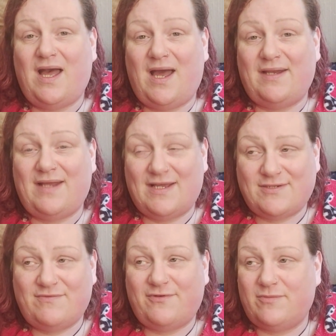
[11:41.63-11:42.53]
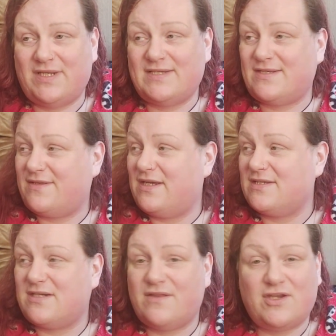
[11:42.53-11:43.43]
and as I'm filming this, I think
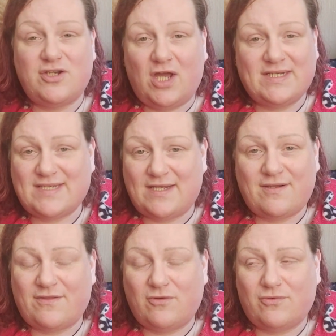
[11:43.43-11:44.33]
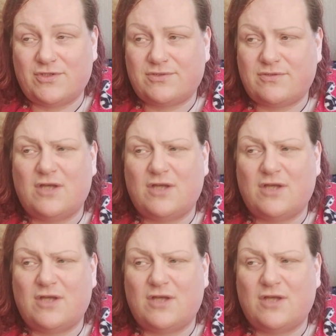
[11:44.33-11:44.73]
it's like the 19th or